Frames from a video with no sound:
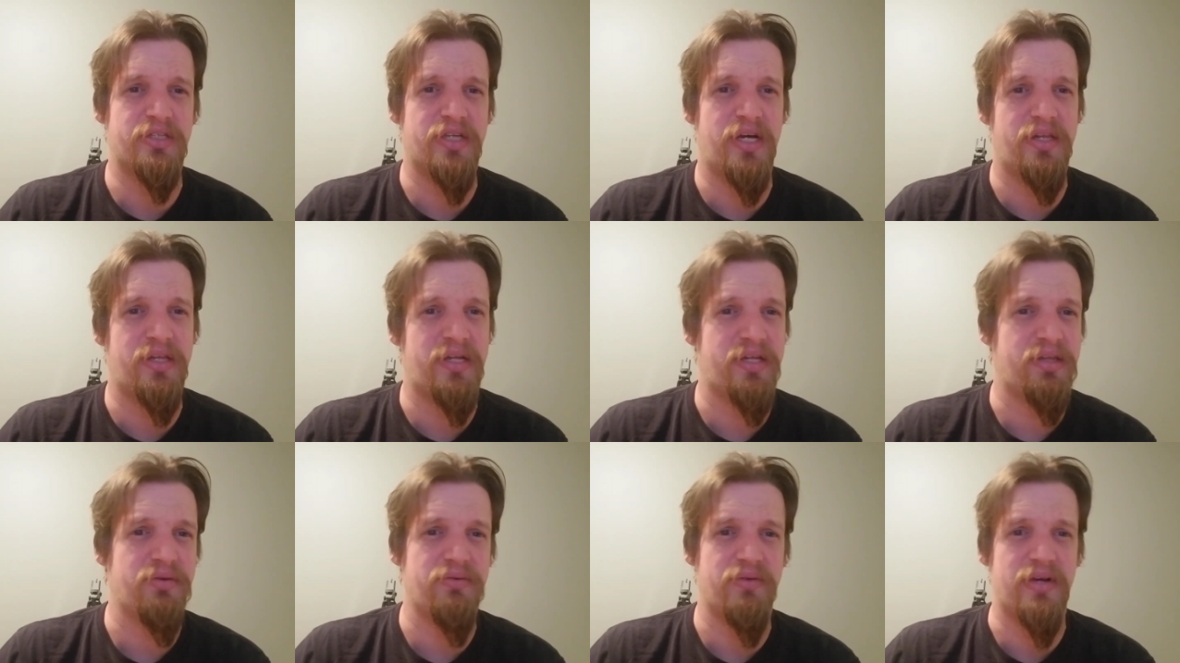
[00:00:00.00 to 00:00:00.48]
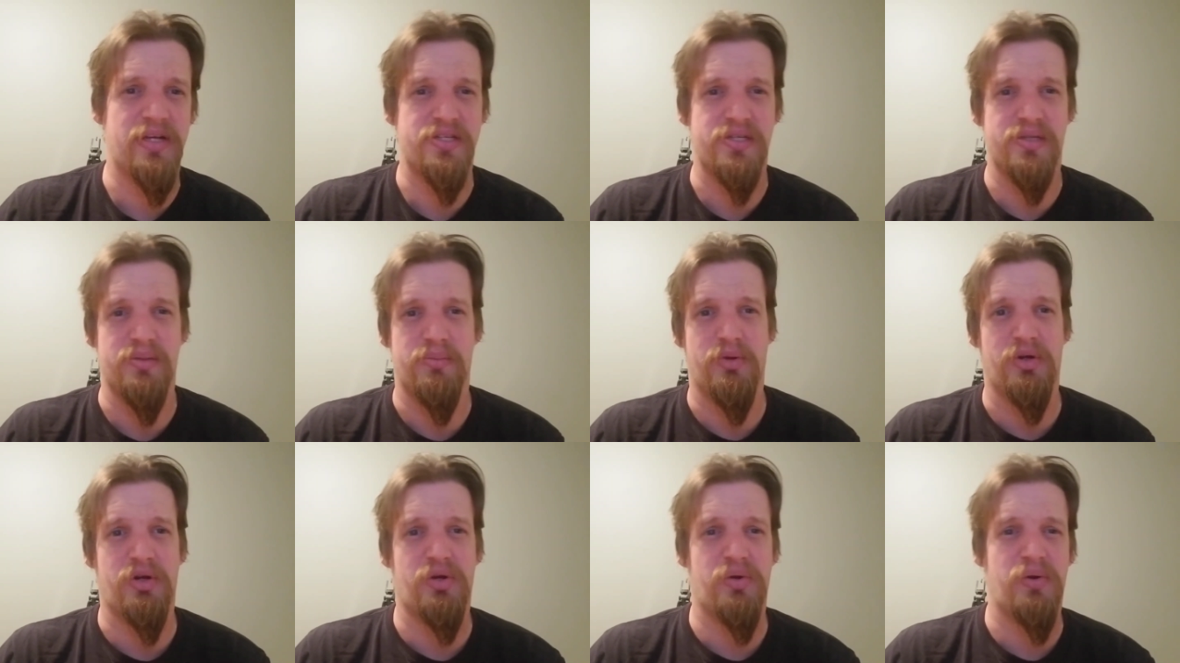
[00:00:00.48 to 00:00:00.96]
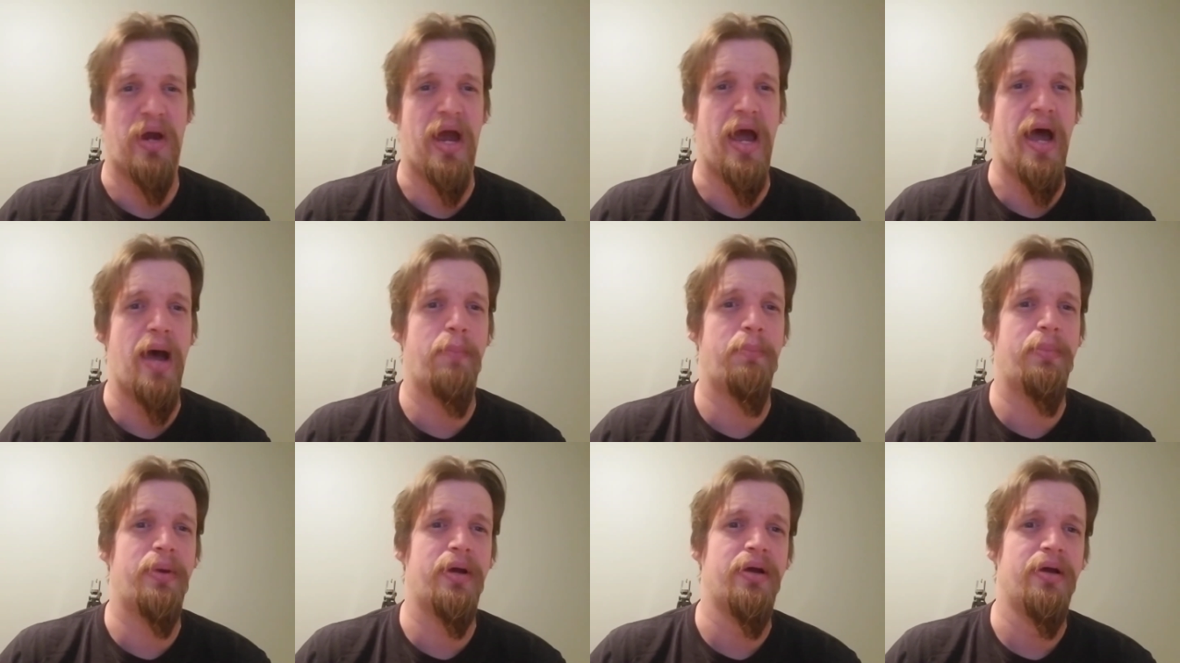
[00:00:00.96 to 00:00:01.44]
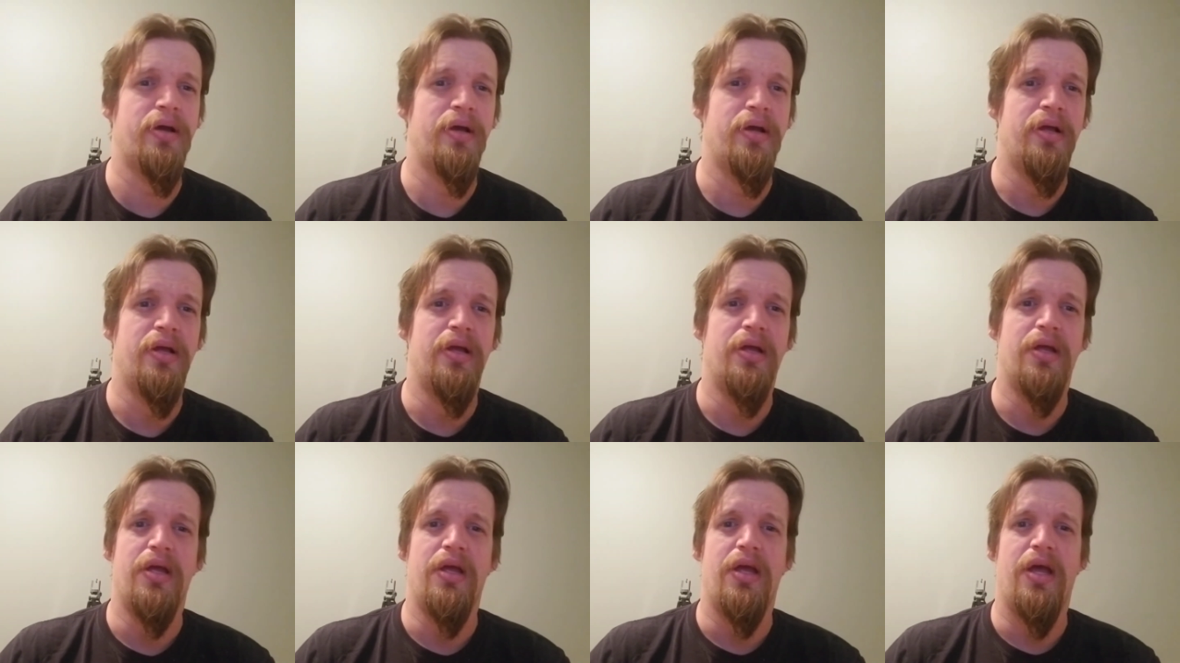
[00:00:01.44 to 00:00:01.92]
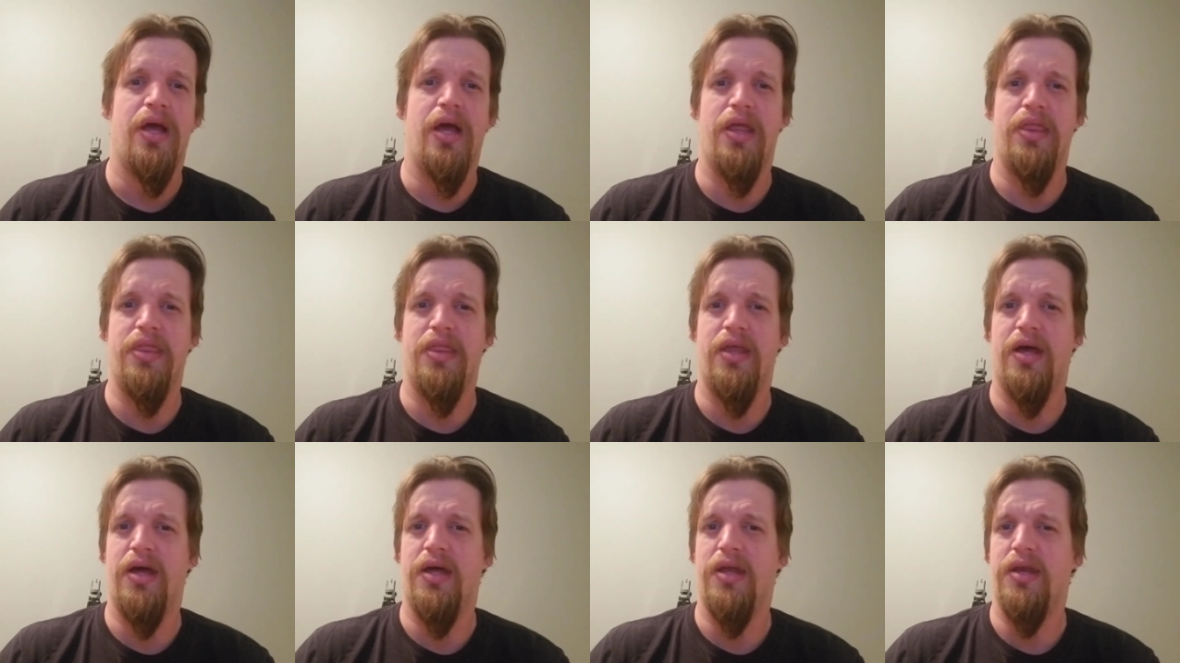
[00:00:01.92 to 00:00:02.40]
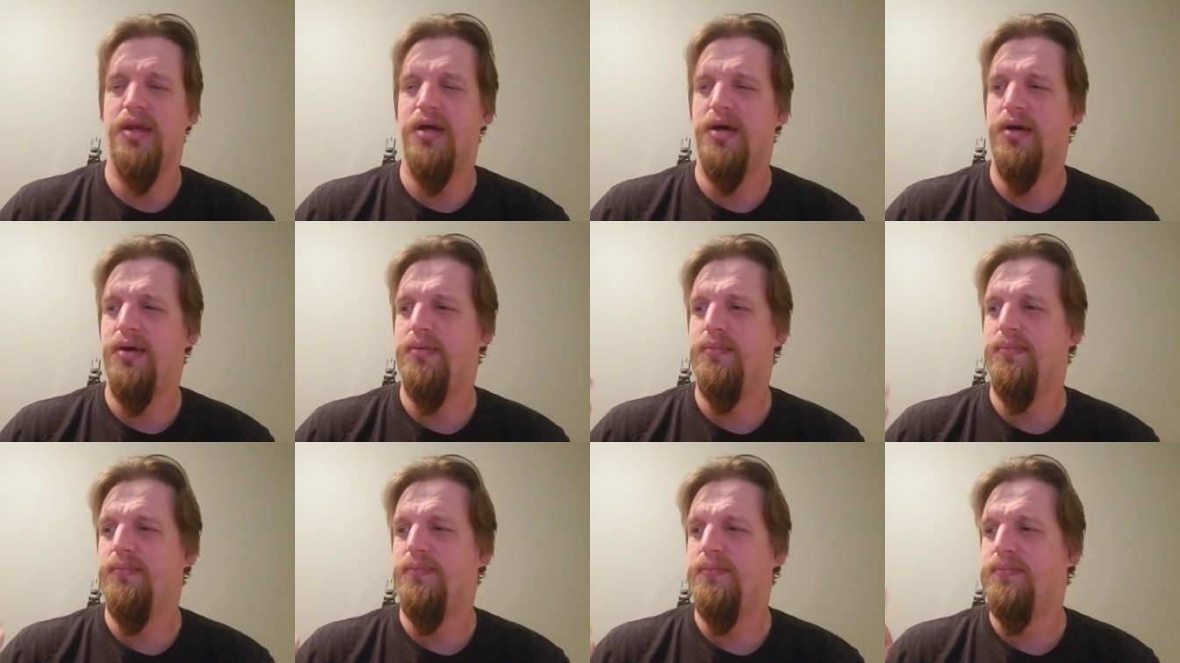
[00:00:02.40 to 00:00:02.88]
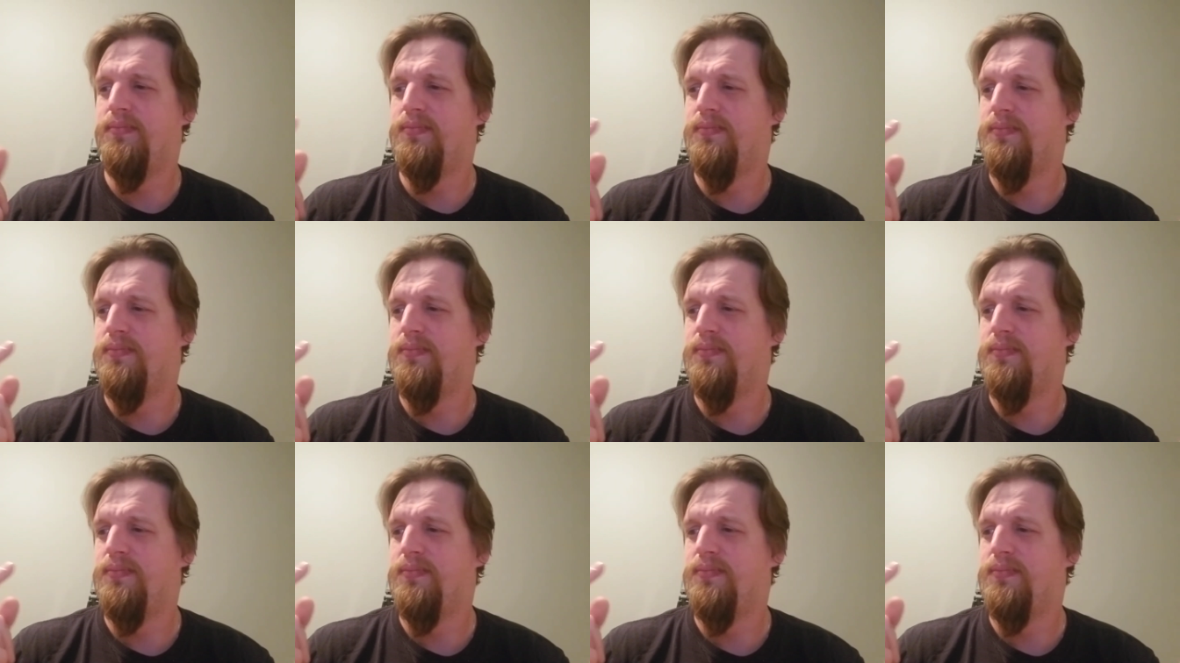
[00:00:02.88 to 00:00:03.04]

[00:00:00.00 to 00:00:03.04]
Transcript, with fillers: I thought the rest of them were crap. And then, um,